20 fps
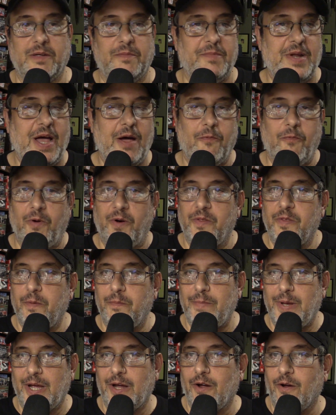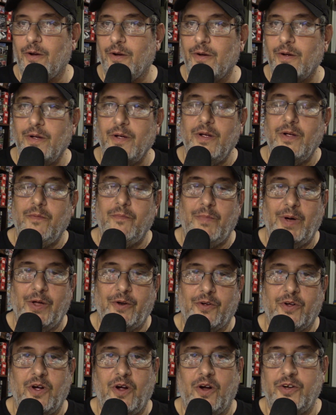I'm not one of the bigger
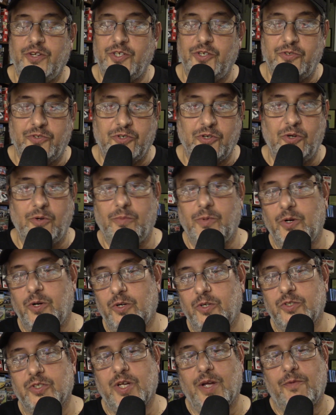model car YouTubers.